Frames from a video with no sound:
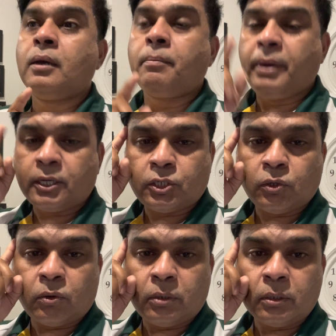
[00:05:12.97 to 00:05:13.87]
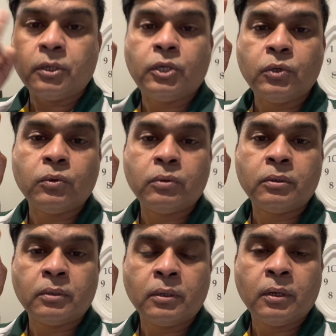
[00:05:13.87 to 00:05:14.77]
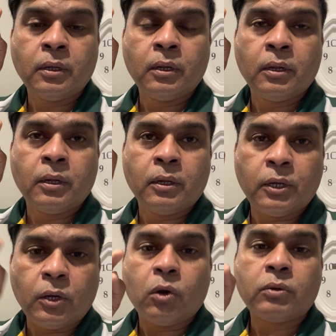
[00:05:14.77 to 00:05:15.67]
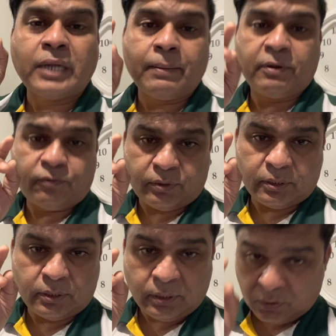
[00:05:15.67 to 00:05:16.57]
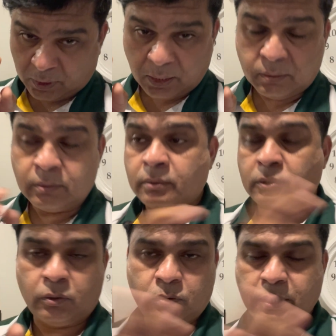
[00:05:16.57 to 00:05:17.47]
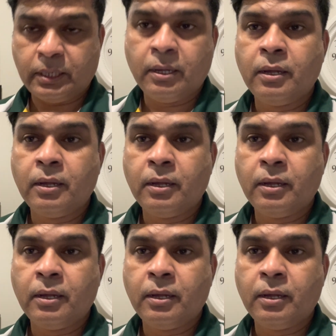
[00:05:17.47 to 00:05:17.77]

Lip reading: Make sure you know time difference, okay? Don't do that.